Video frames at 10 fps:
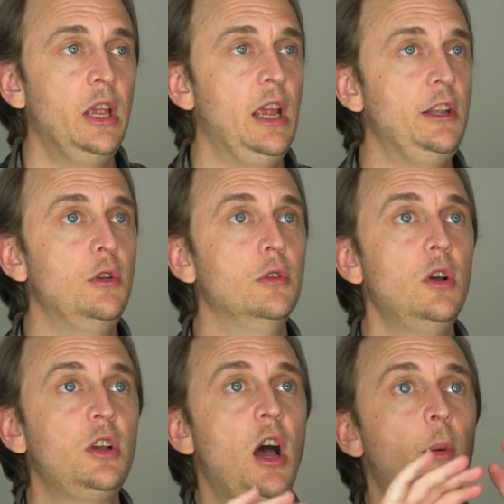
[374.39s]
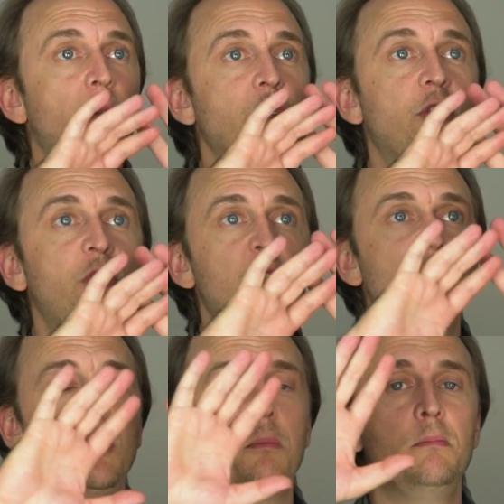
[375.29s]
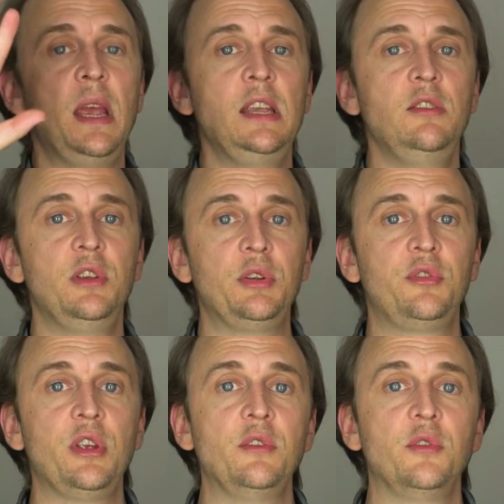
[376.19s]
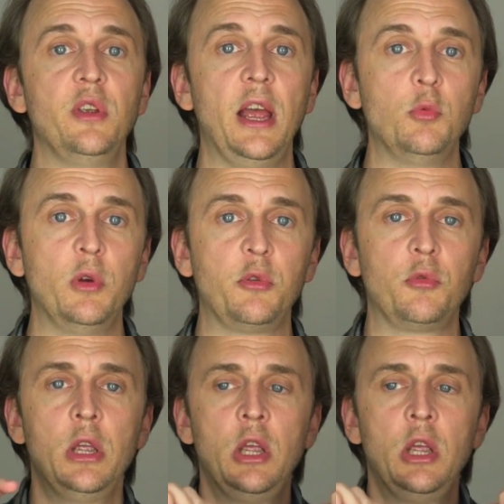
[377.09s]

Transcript: and you look up and you see this amazing sunset with